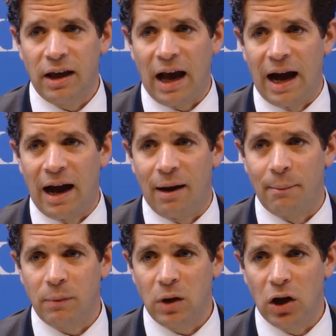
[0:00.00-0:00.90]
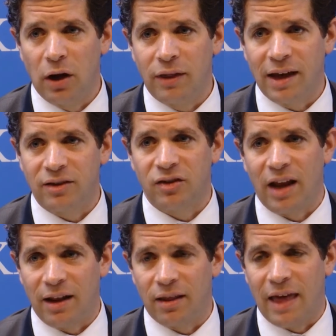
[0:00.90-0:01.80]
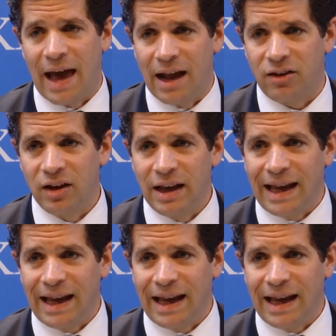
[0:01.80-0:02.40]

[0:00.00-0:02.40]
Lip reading: the extent that